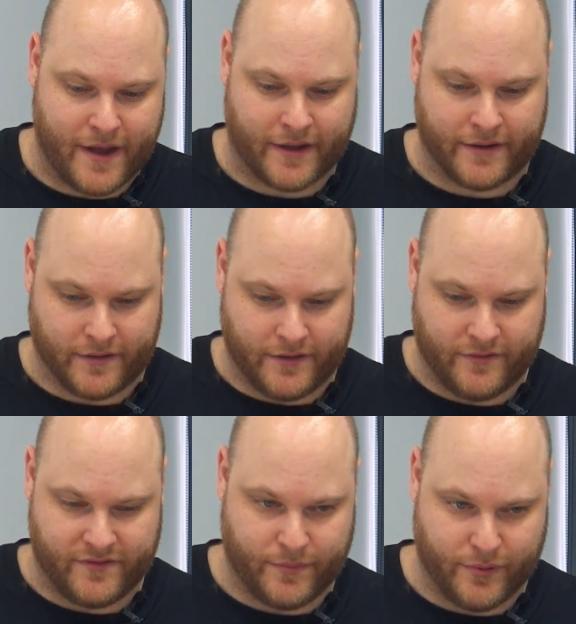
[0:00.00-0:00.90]
marketing that
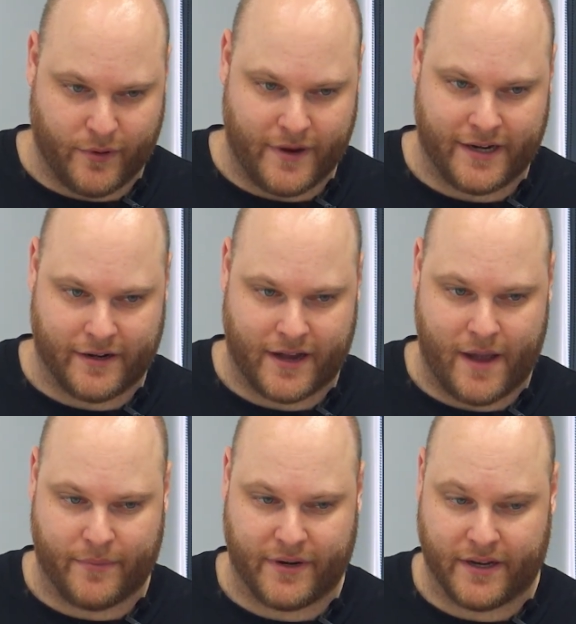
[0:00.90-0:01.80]
you've deployed in a
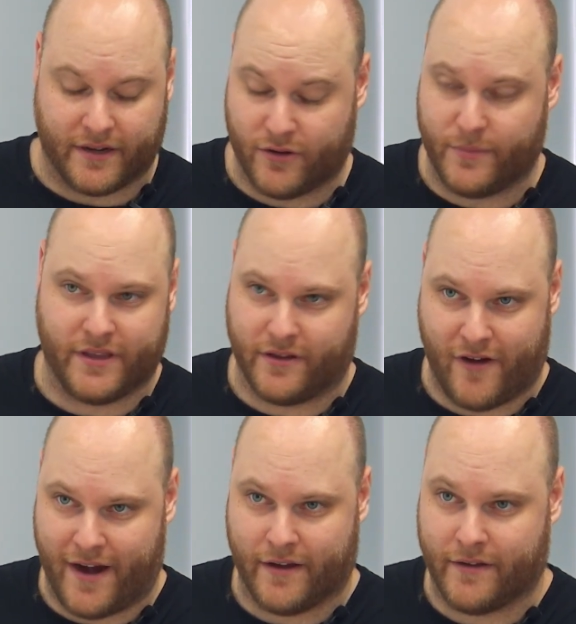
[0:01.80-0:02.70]
company? And it could be the
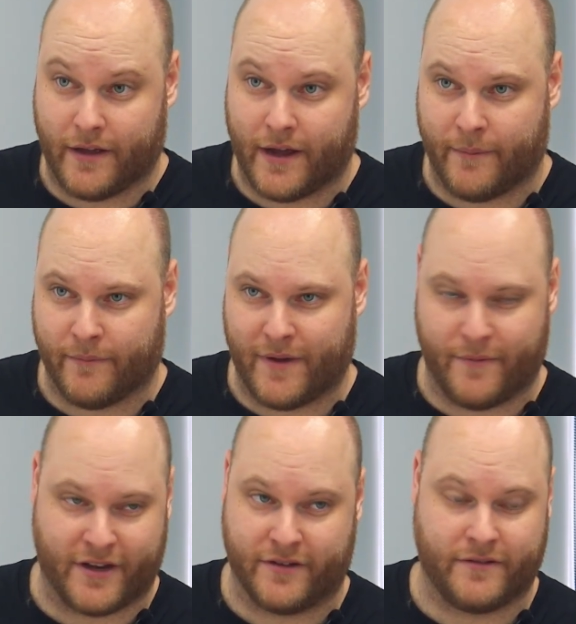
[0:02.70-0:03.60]
greater, um,
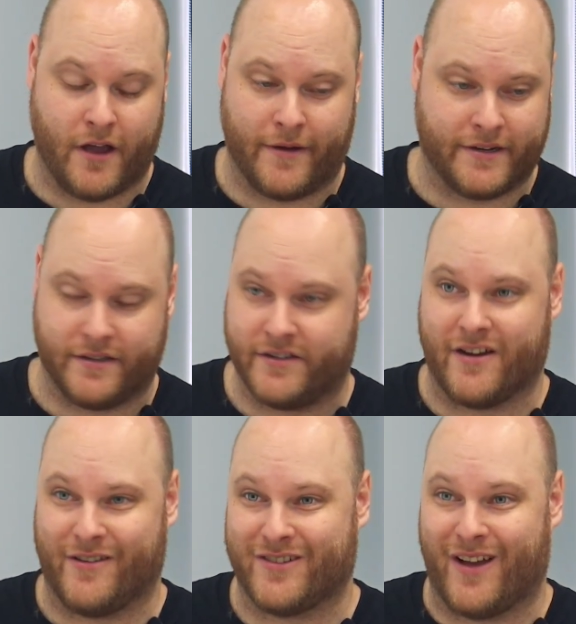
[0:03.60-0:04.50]
and we could go into the
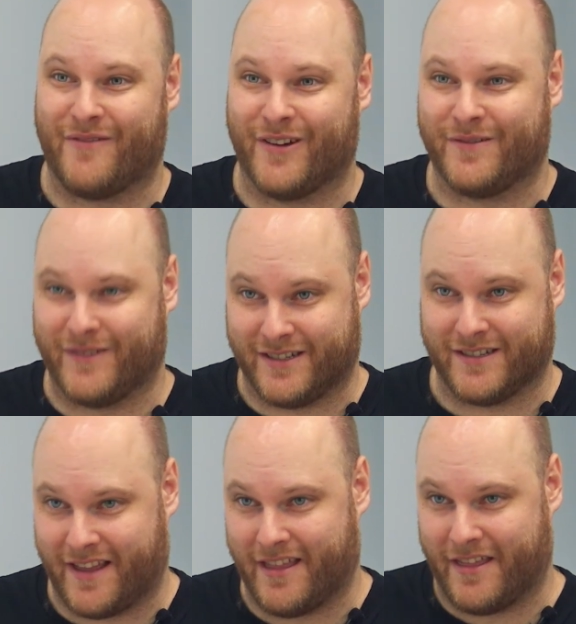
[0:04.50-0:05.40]
Jerry Seinfeld,
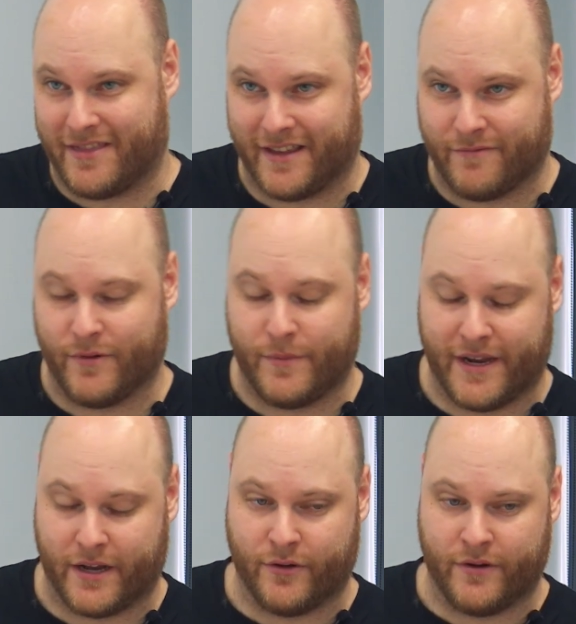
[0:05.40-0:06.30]
which I, I, think would
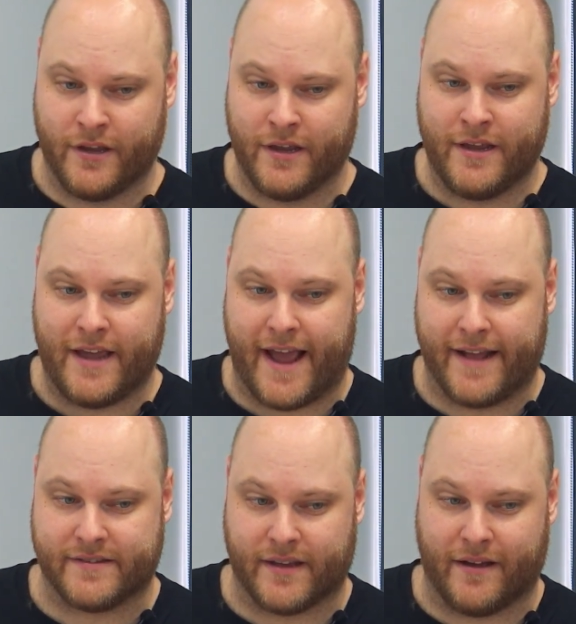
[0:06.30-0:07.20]
be a good
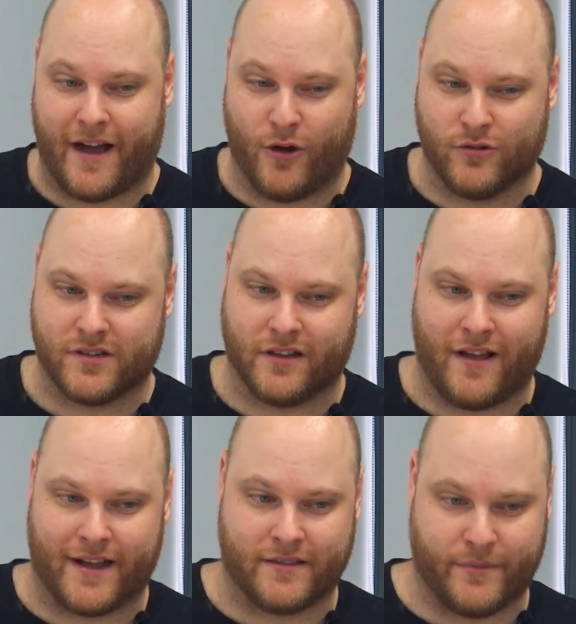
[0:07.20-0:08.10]
answer. I also
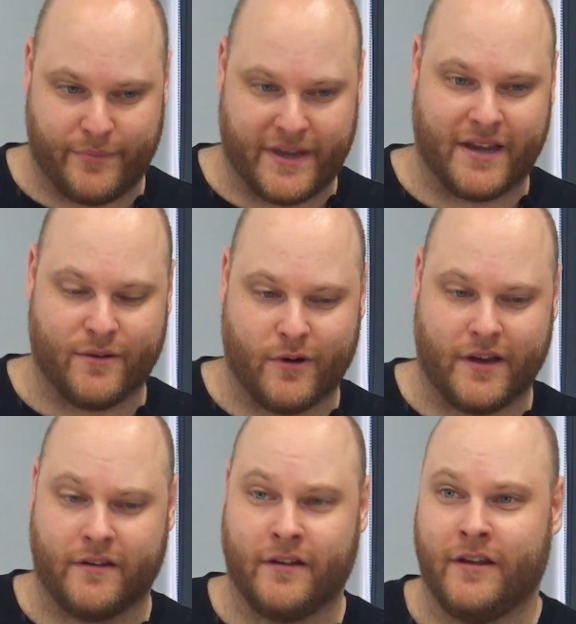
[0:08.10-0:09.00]
like the beer
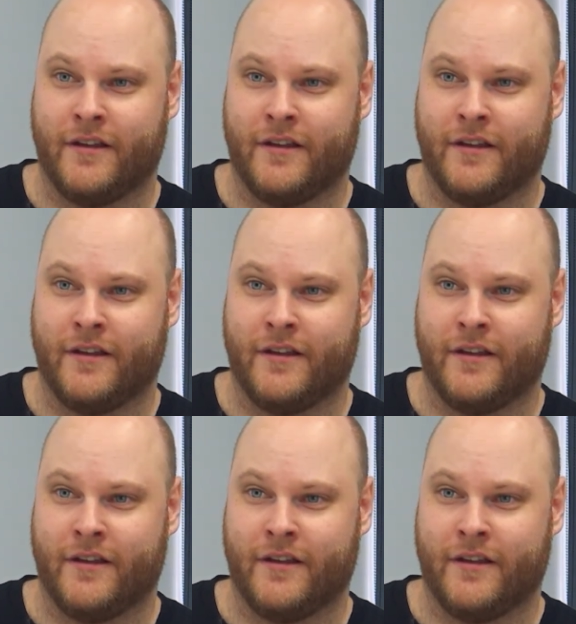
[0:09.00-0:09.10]
one